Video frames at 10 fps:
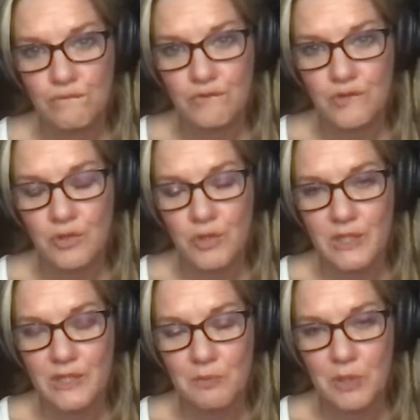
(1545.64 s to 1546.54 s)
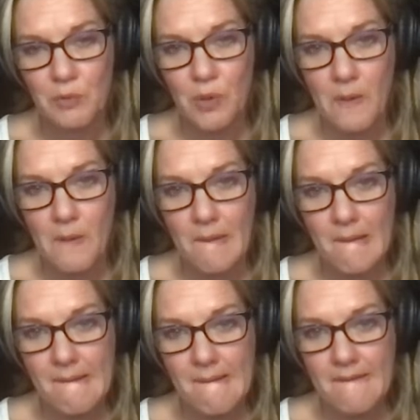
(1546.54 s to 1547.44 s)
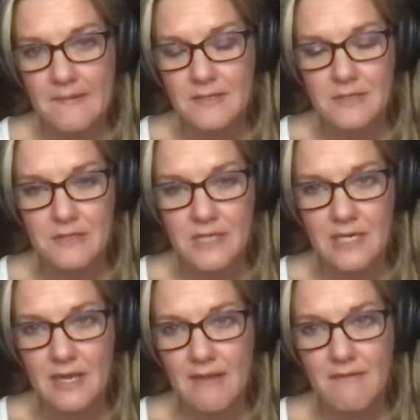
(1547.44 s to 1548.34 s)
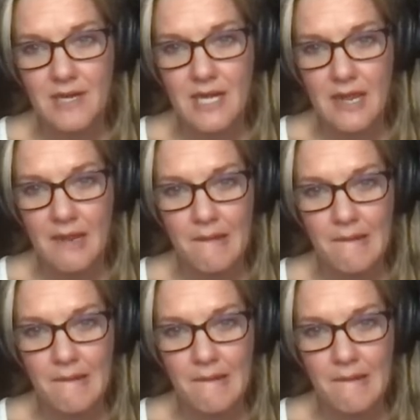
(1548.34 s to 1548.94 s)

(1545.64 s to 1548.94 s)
There's crazy people on the street every day.